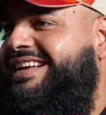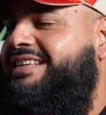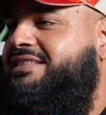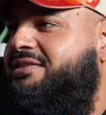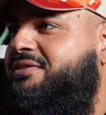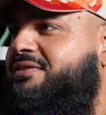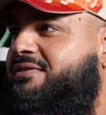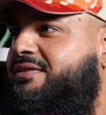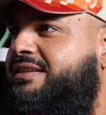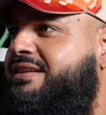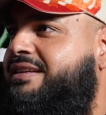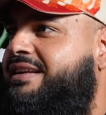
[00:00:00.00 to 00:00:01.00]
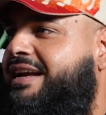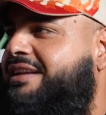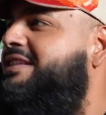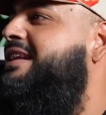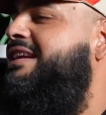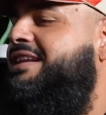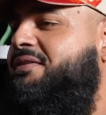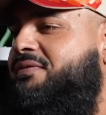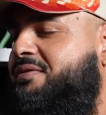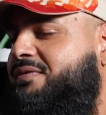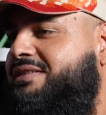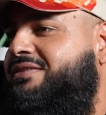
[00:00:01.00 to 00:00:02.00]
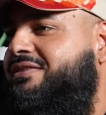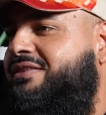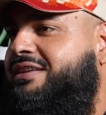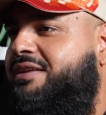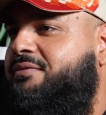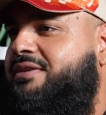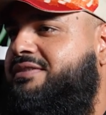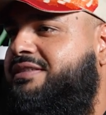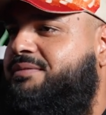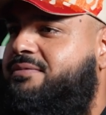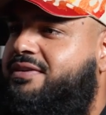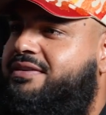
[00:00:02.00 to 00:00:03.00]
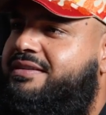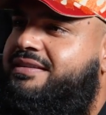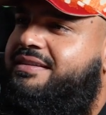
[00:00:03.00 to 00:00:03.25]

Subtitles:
Yeah, so how did the idea for festival campgrounds come out?